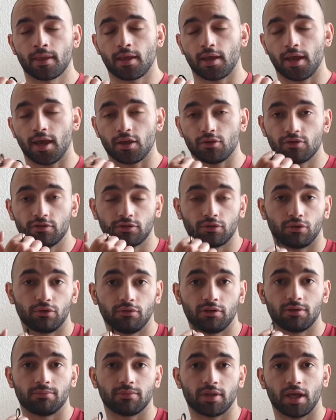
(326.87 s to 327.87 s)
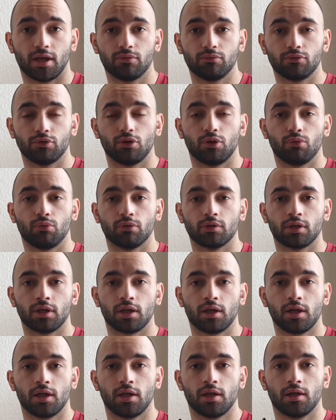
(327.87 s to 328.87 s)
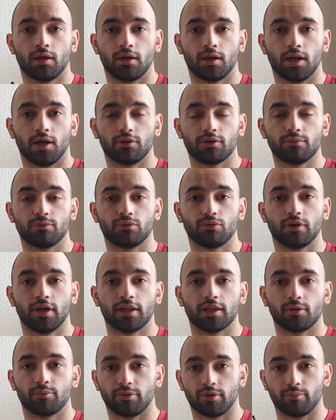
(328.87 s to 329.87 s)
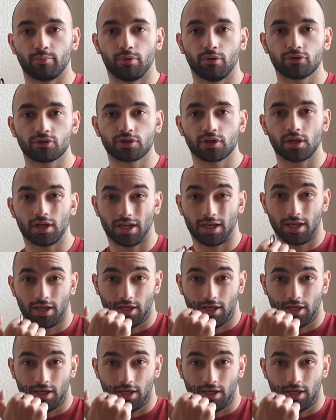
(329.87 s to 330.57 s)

and you're just holding him down, you don't want to allow him to get up in posture.